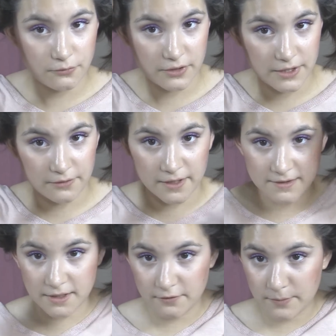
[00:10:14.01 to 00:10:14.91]
done with the
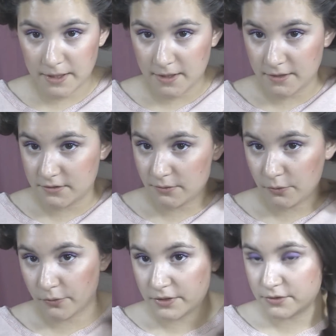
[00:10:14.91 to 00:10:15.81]
right side of my head, so
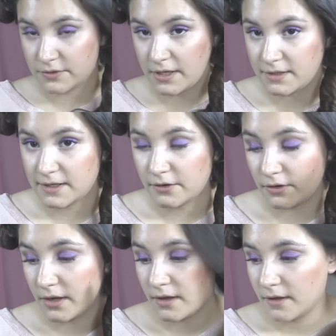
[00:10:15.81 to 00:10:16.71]
I'm going to take
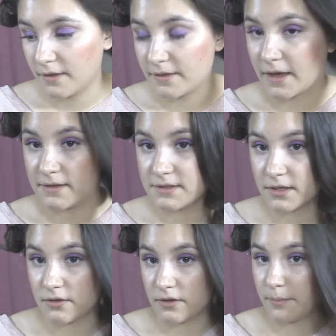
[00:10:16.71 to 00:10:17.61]
down that
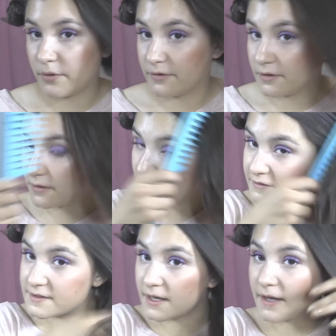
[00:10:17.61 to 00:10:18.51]
clip on the
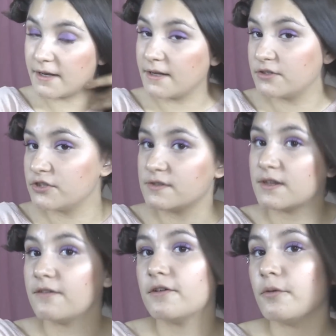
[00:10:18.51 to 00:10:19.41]
left side and
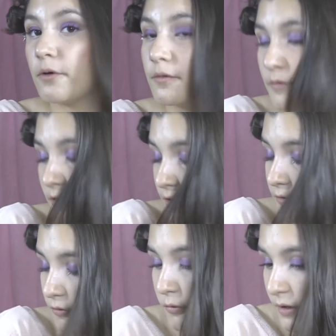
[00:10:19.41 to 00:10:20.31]
just give it one more
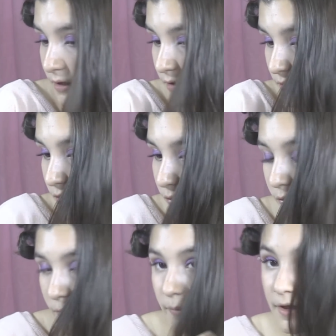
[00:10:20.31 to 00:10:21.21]
quick
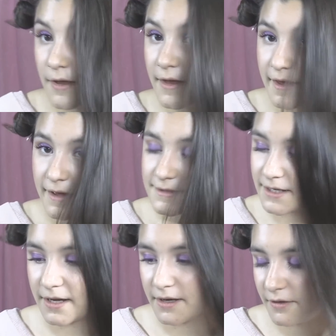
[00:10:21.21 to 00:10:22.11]
comb. And
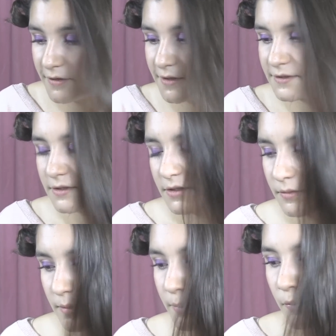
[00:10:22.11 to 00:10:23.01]
I kind of use a
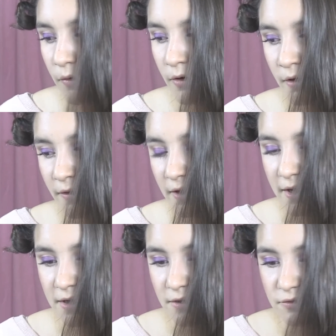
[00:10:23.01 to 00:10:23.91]
little bit more
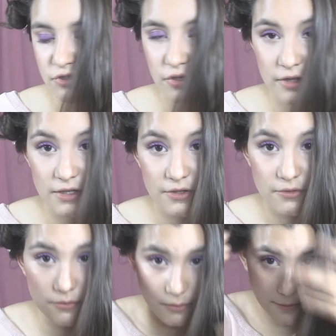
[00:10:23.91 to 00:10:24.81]
than I usually
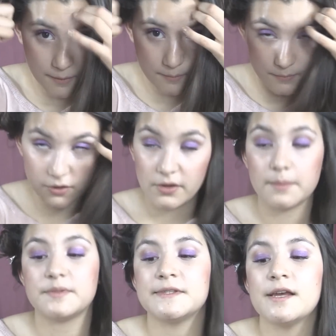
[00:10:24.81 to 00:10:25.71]
do
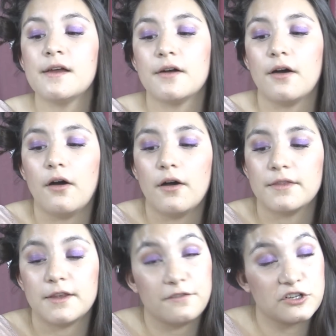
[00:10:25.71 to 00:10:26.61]
clips
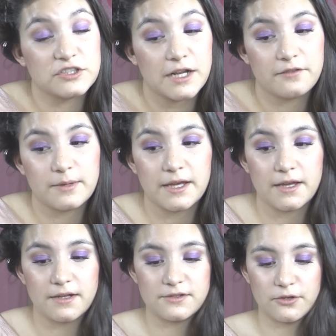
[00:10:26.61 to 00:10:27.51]
on the first side of my
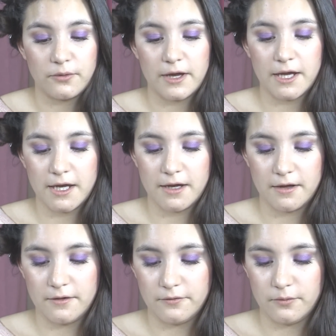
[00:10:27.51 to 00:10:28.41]
head, so I
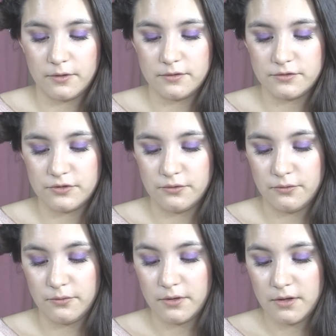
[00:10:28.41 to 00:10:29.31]
have 1,
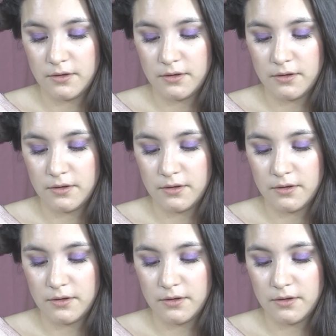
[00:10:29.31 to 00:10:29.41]
2,